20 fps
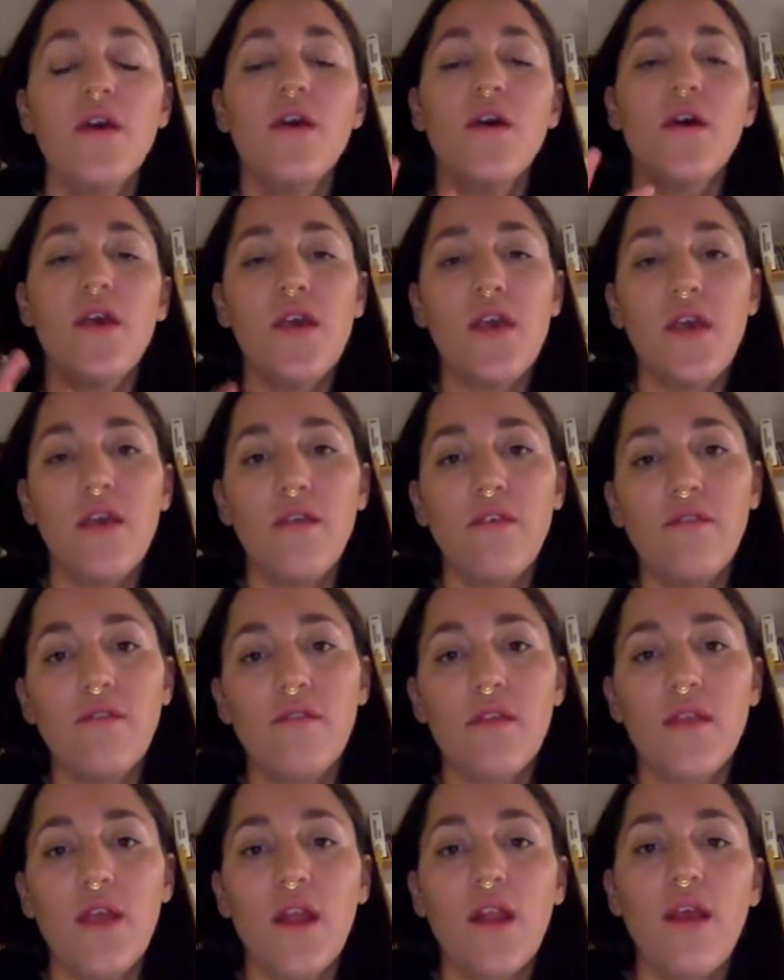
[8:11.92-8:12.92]
is
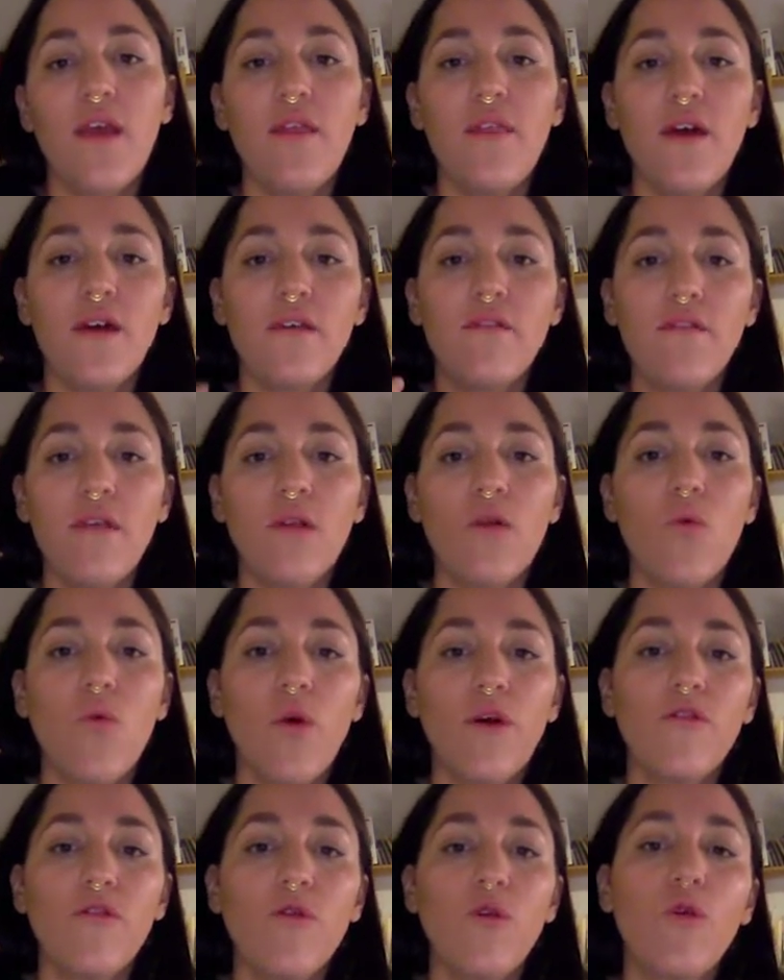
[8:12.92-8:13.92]
that he doesn't
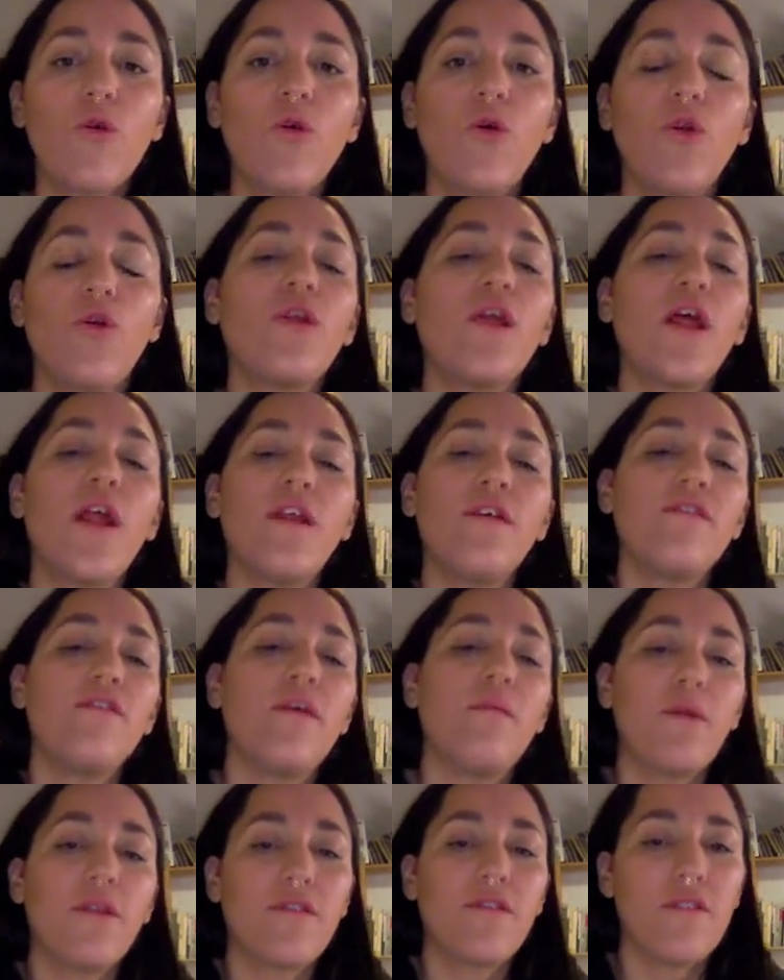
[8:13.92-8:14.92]
question
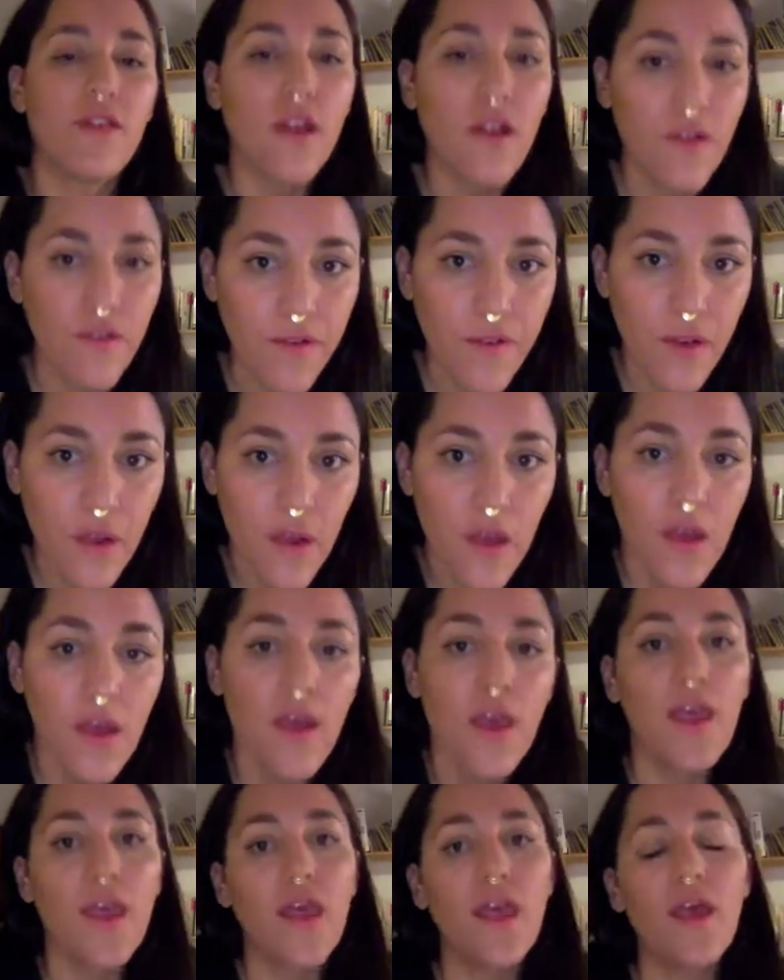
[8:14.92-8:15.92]
colonialism itself.
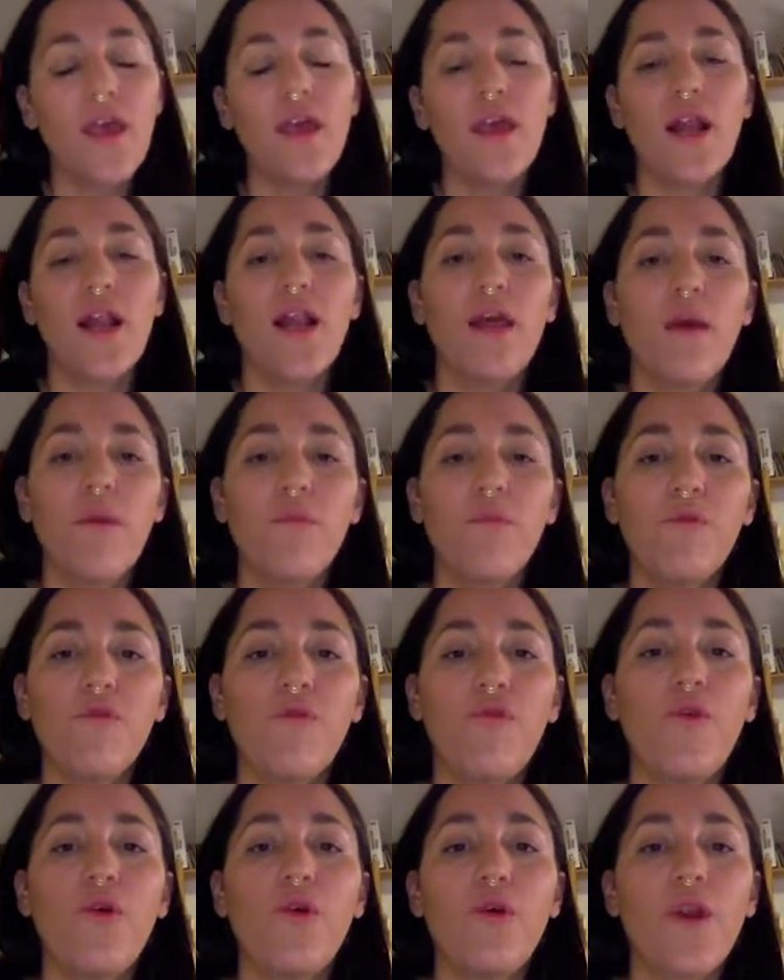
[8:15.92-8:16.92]
He claims
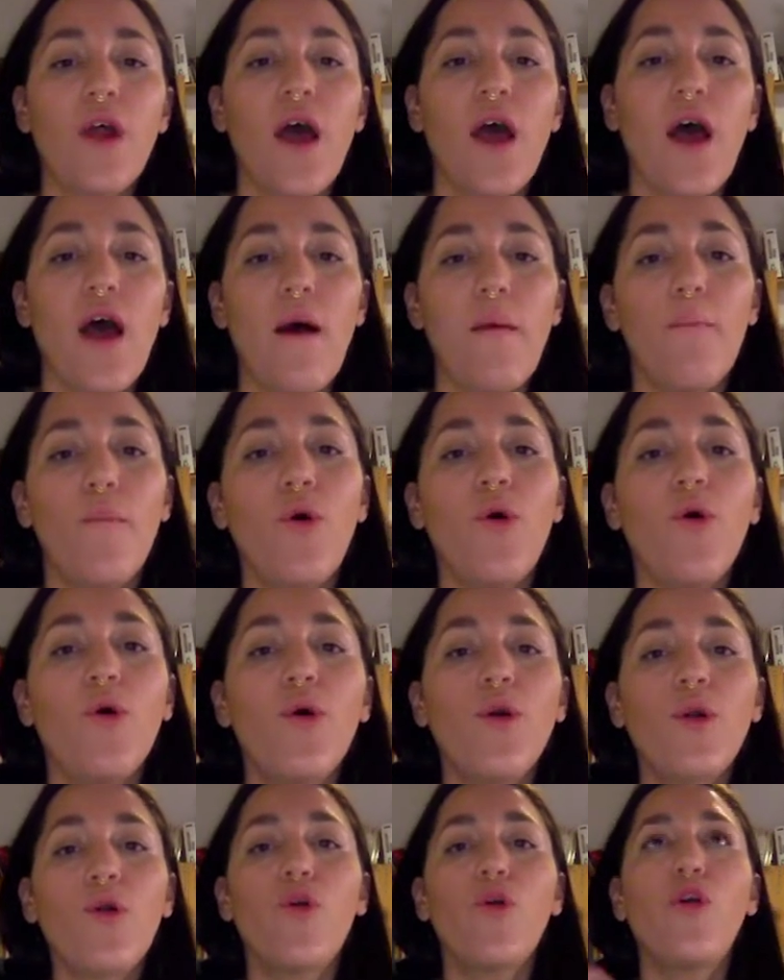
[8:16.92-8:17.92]
for a
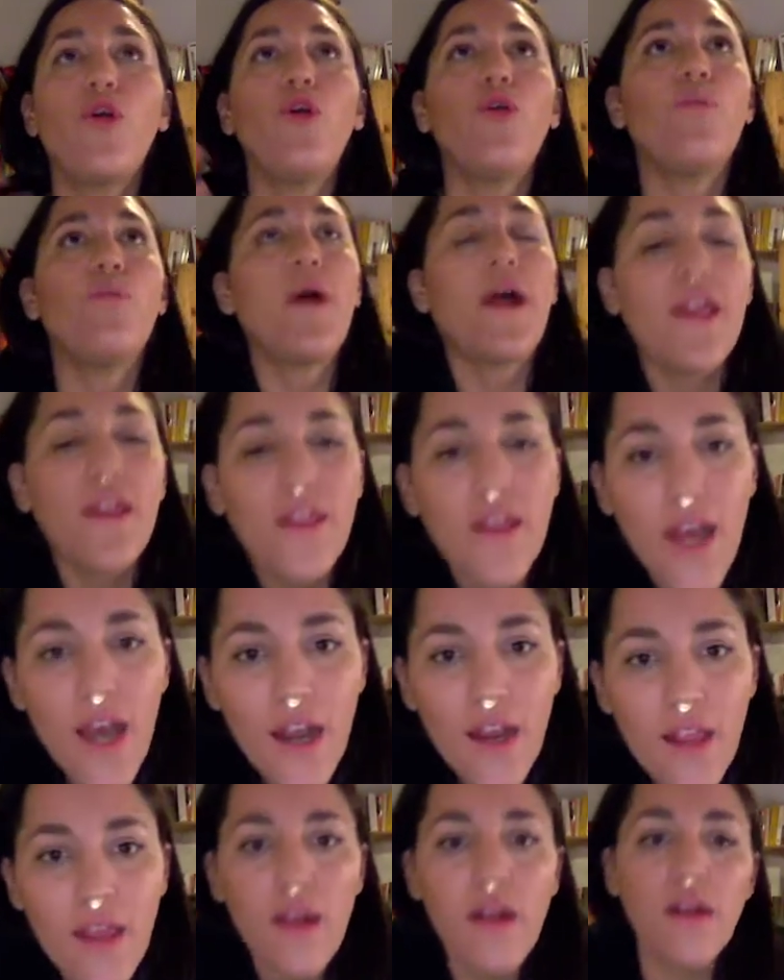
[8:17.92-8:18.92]
more
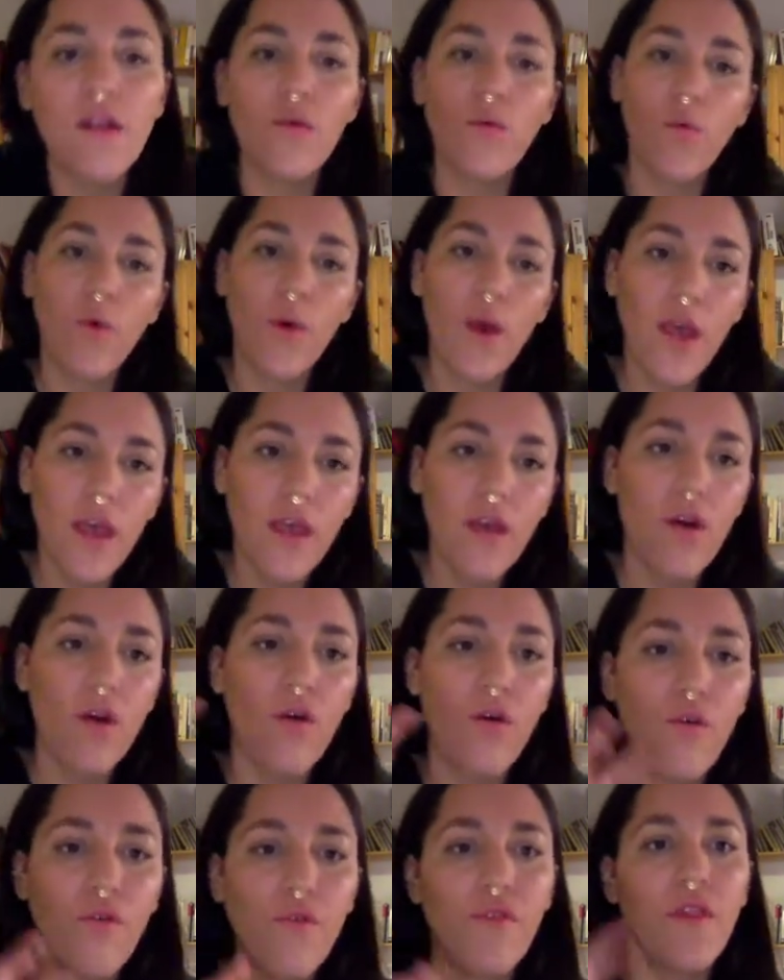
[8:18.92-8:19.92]
humanitarian way
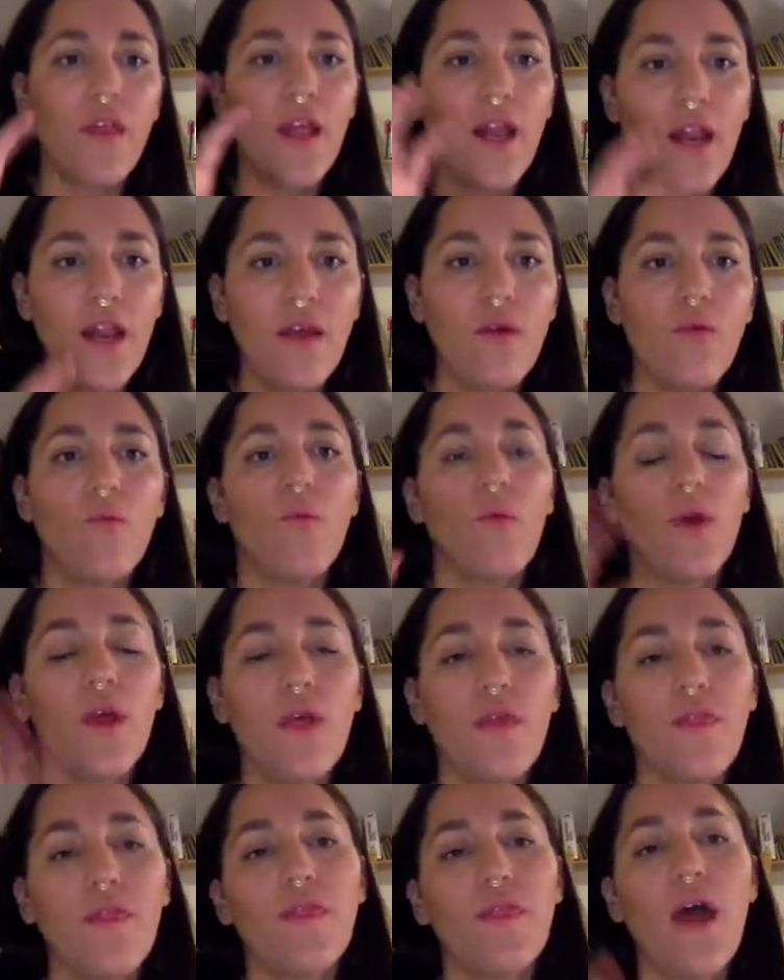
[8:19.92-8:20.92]
of dealing
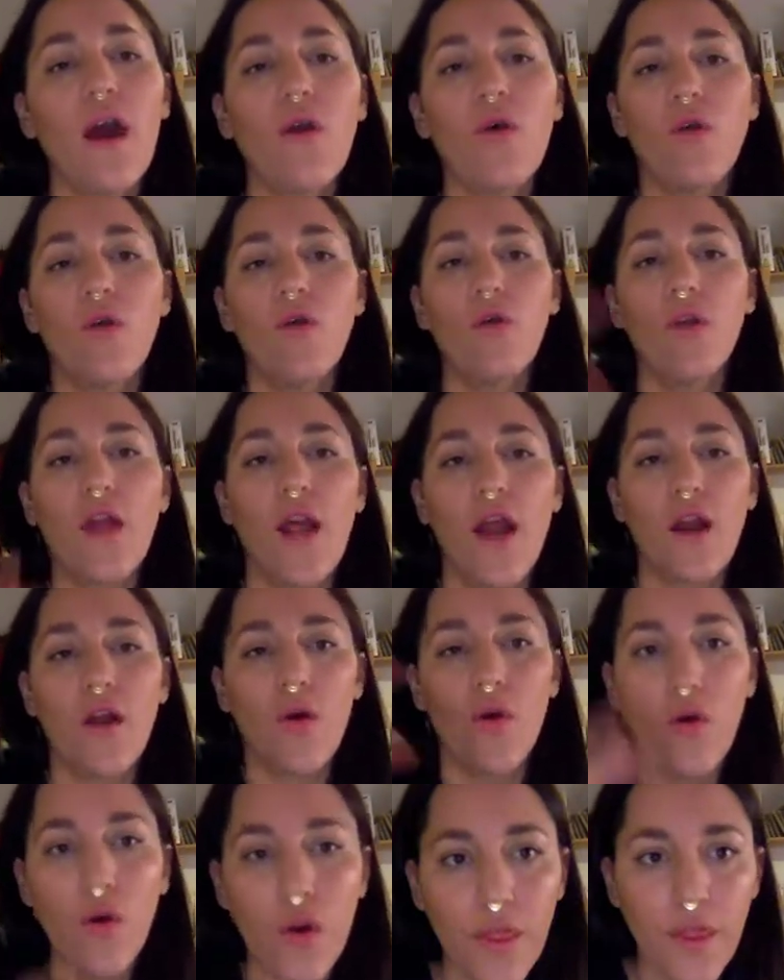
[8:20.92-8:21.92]
with the colonial
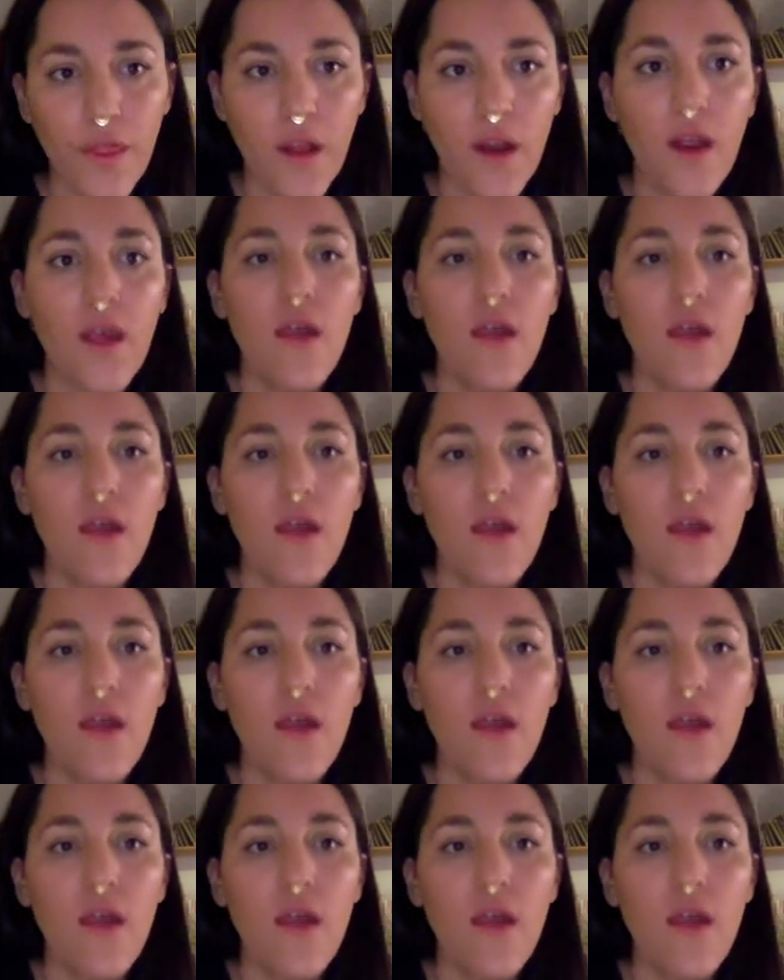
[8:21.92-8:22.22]
order